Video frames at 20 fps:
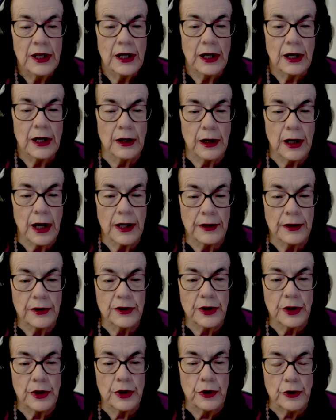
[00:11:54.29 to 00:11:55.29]
and
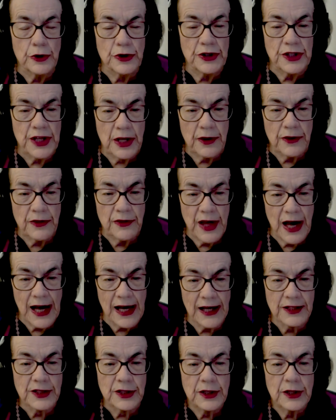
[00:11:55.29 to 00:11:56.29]
using
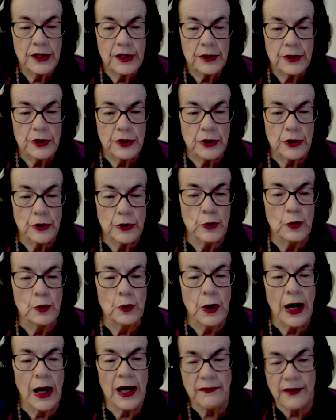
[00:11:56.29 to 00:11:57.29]
that to
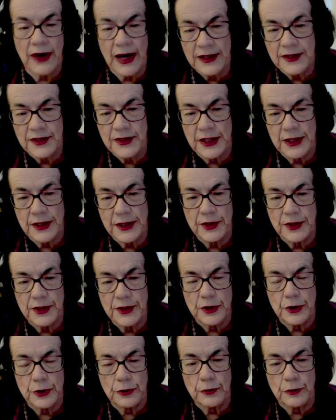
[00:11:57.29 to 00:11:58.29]
have access
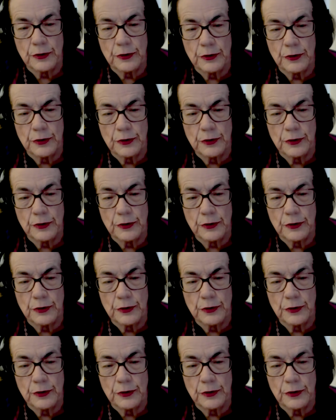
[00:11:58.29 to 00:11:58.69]
to